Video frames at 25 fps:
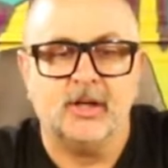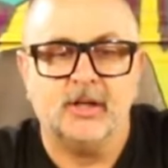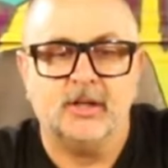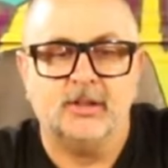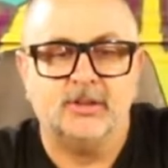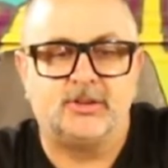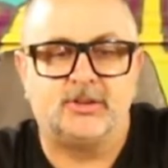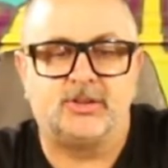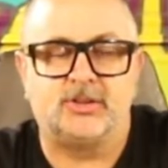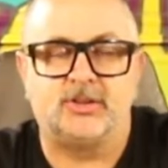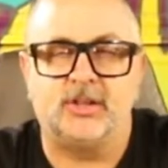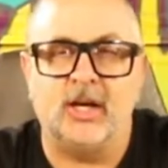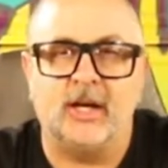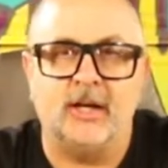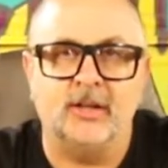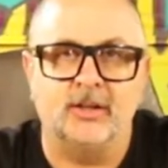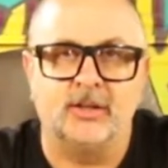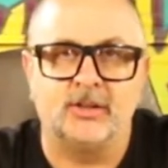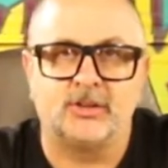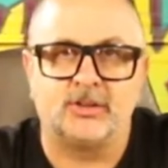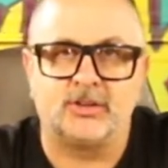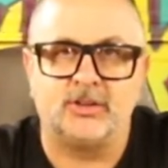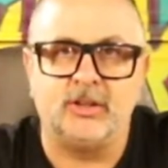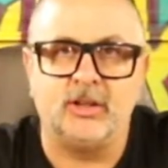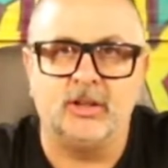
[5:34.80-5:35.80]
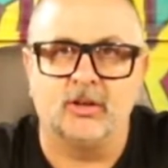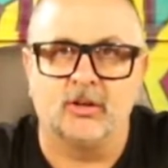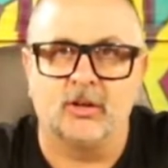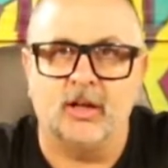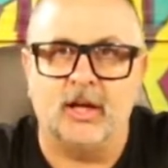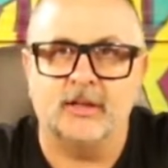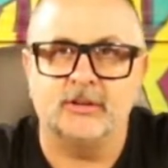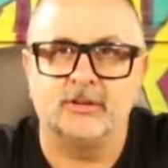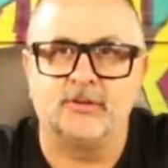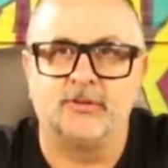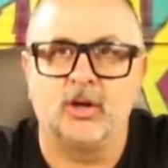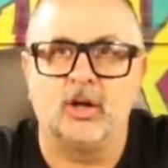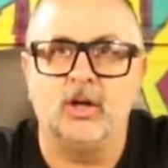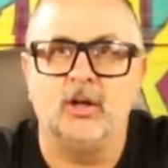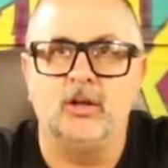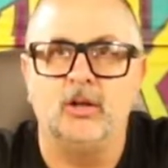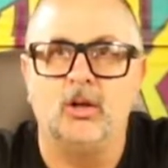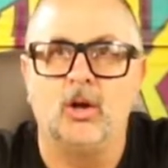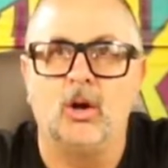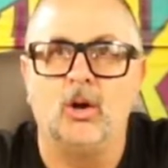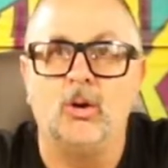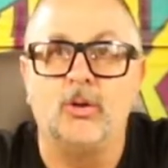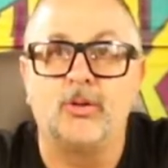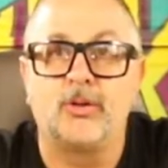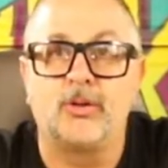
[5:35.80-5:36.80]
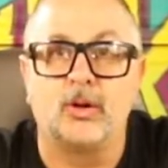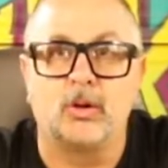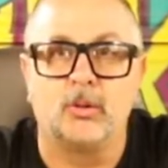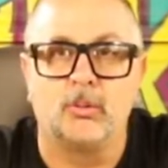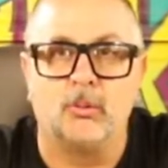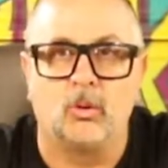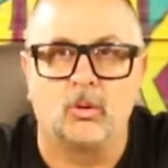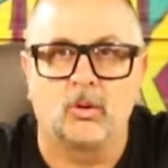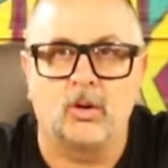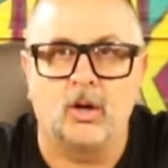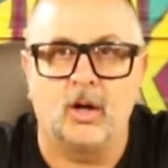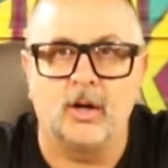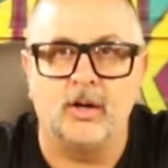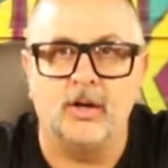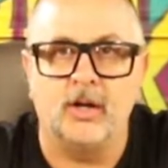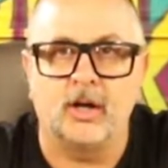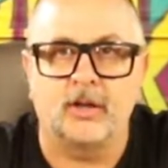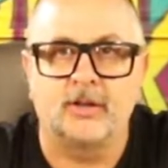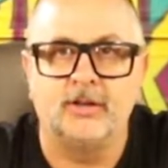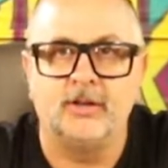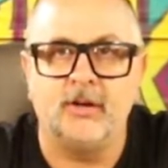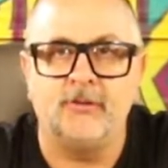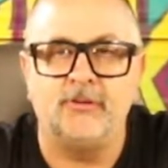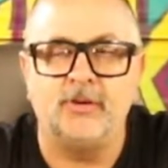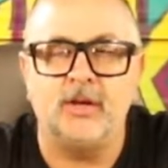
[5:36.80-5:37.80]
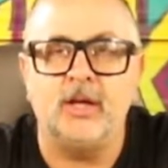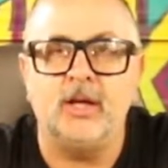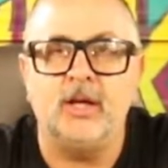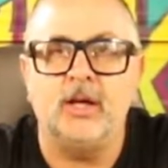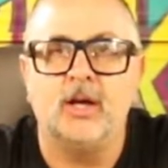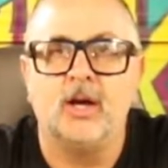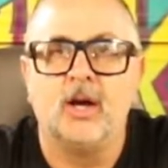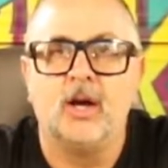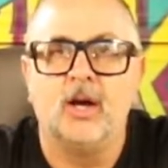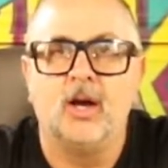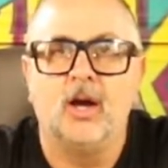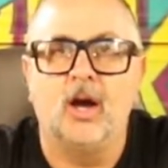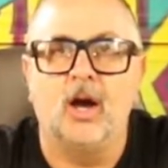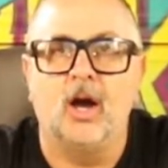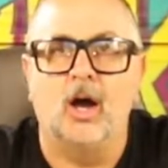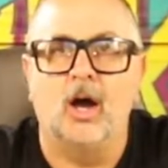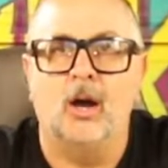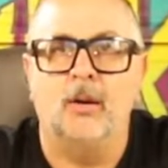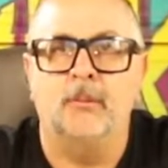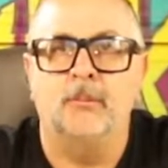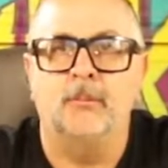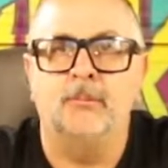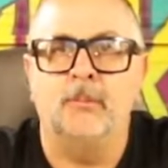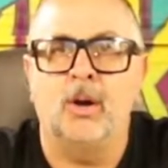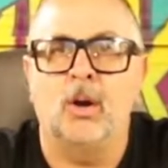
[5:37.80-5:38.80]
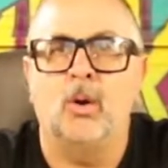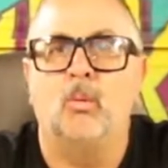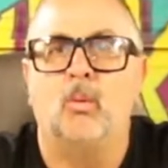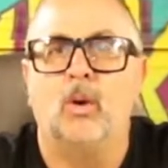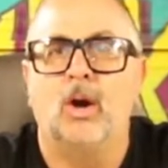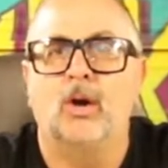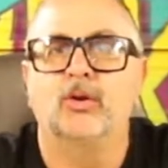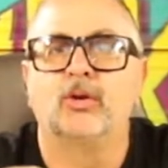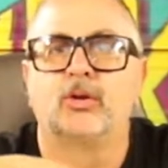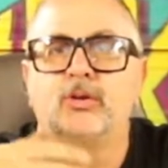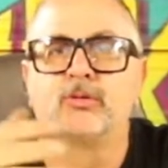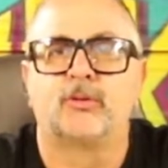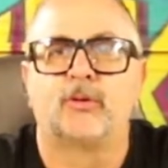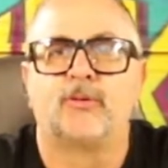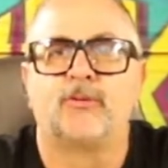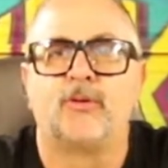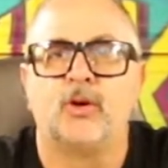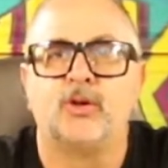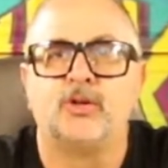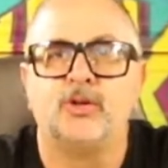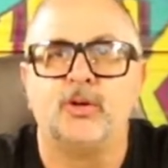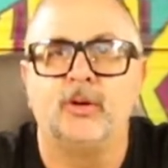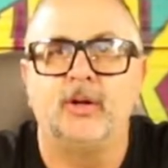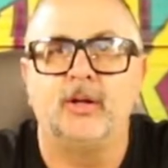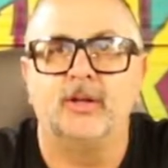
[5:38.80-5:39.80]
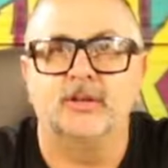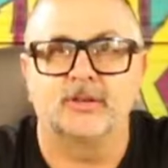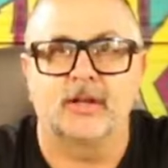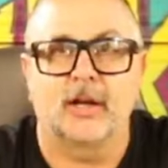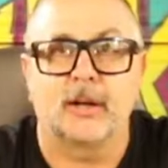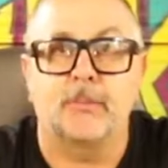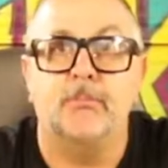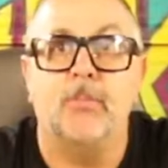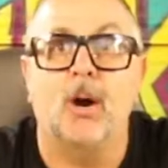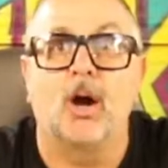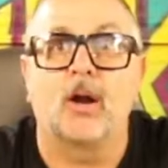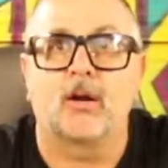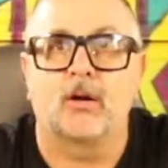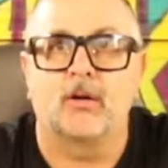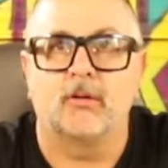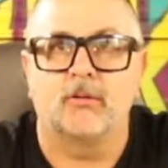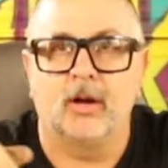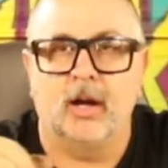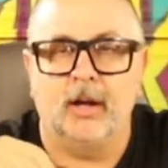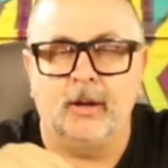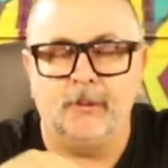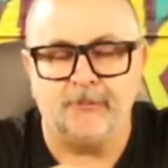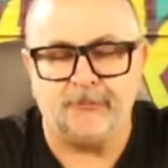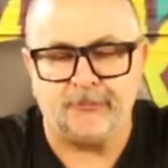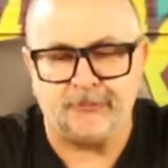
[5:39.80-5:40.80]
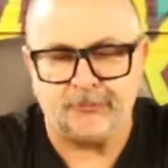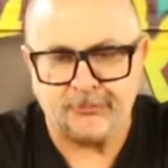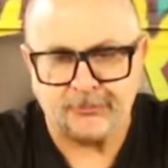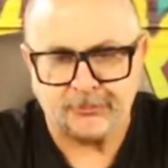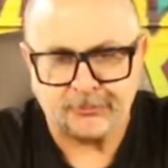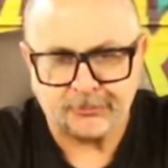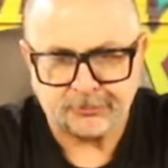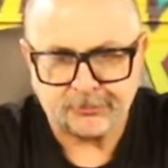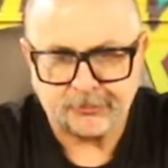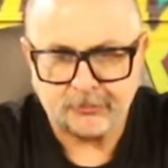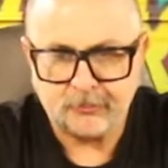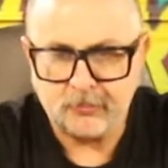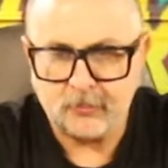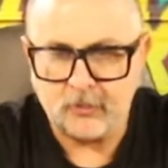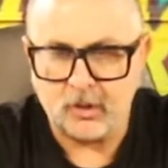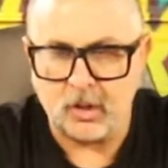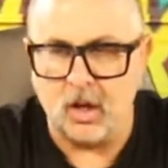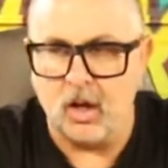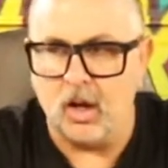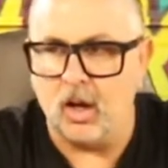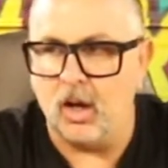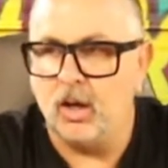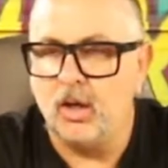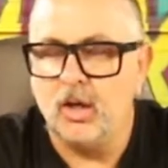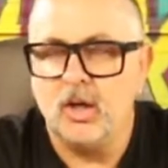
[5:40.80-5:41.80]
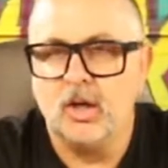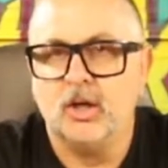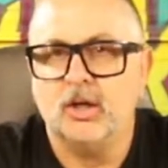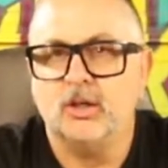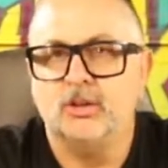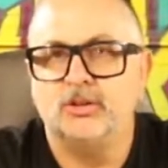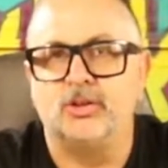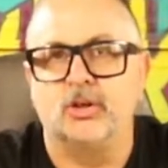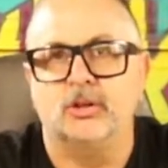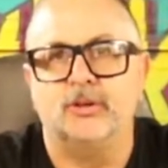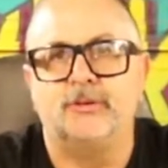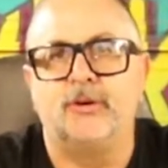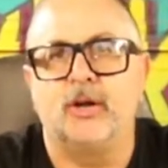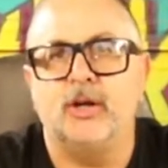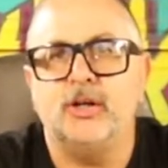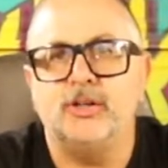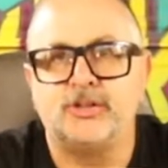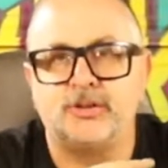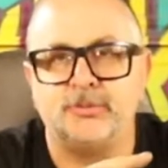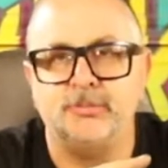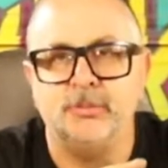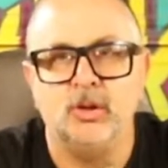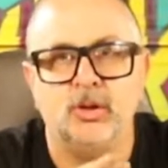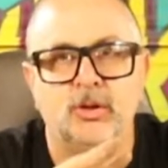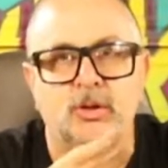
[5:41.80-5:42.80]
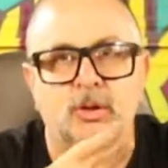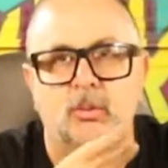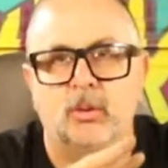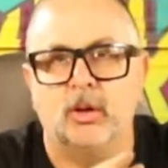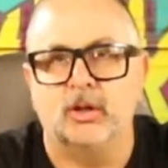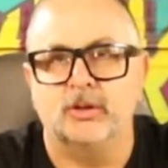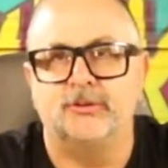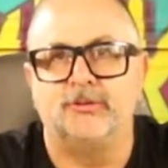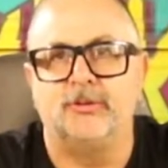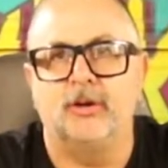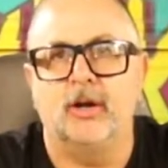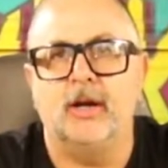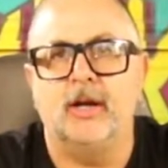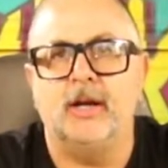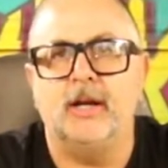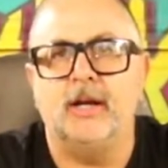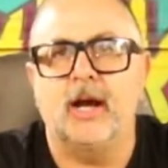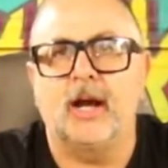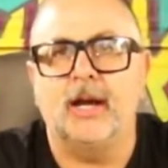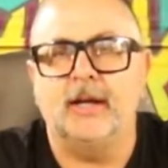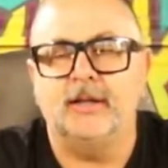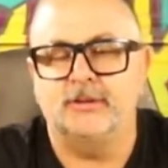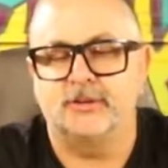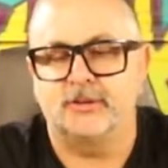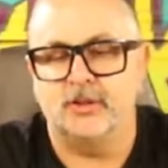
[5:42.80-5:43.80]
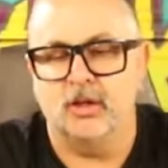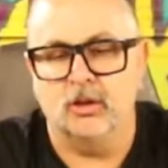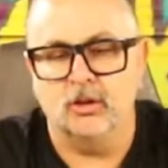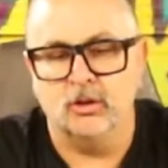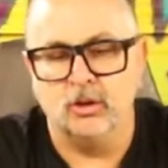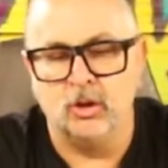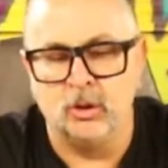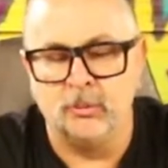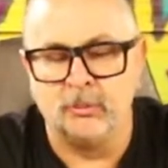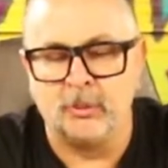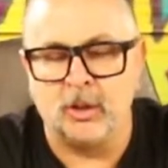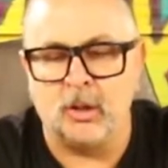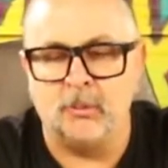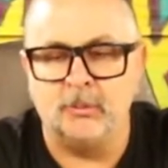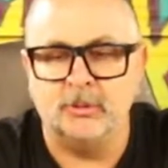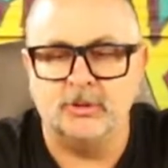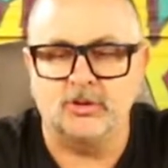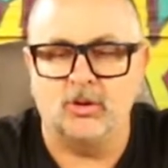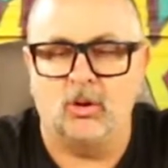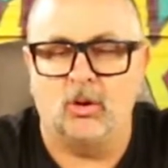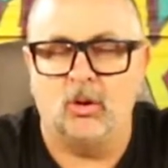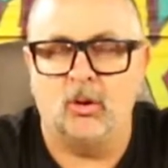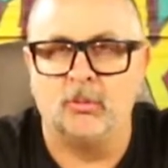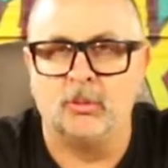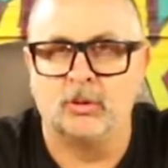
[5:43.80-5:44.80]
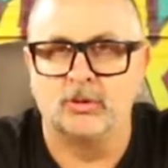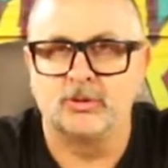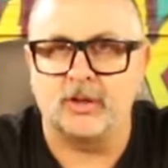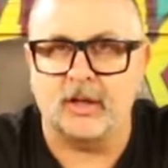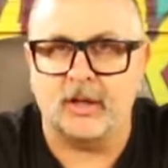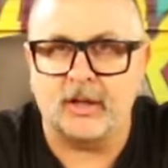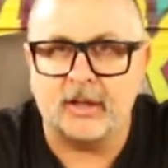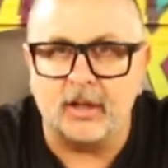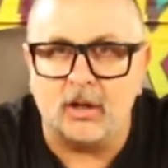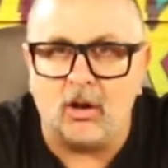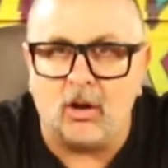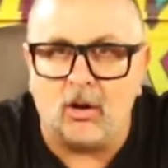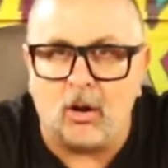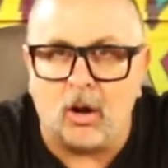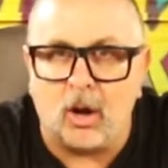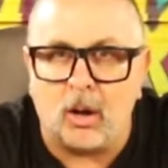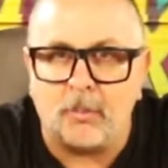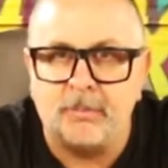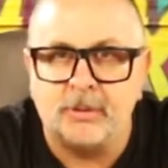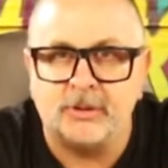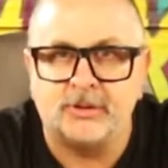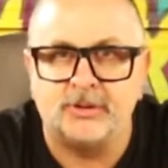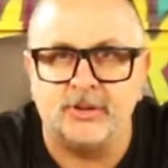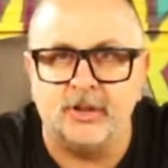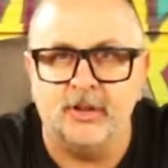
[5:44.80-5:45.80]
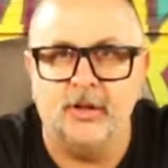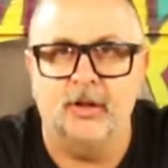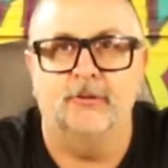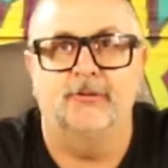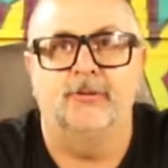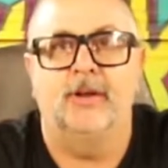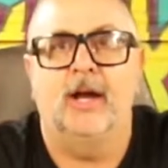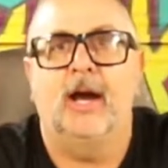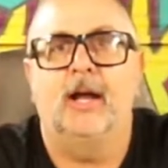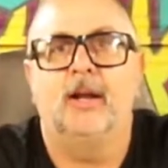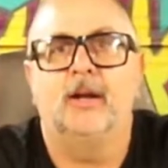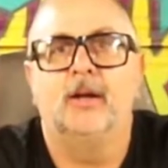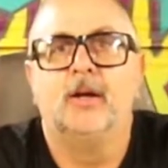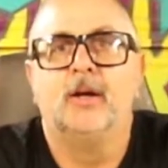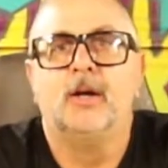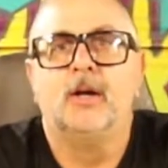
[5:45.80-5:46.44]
stainless steel has a very low thermal conductivity. Welders refer to it as like butter, right? So it's very smooth, it welds very nice. Aluminum is almost like an opposite of that.